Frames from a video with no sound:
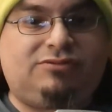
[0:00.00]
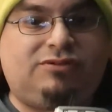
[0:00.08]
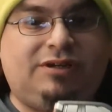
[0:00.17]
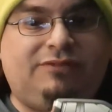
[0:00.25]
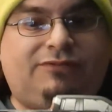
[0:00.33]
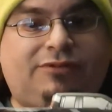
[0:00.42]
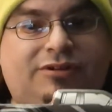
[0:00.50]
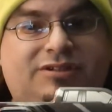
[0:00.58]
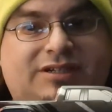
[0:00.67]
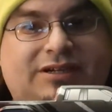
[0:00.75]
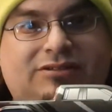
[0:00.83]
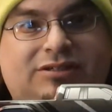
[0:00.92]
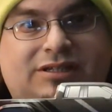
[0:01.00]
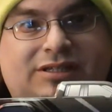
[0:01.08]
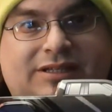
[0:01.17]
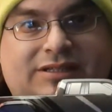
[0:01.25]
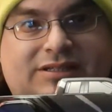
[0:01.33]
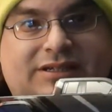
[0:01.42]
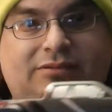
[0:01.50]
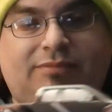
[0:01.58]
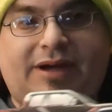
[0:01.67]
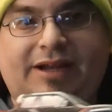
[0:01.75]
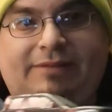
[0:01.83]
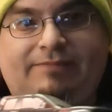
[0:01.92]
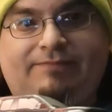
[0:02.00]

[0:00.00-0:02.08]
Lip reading: 24th scale to the 10th scale body.